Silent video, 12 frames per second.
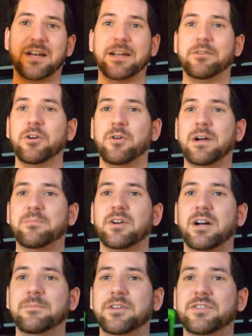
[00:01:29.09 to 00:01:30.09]
I know I
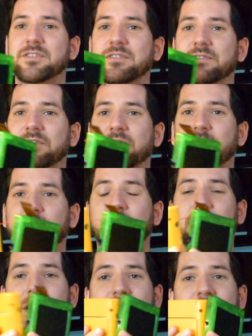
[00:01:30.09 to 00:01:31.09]
promised to do
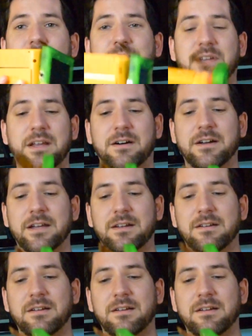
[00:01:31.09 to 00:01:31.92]
an update on it,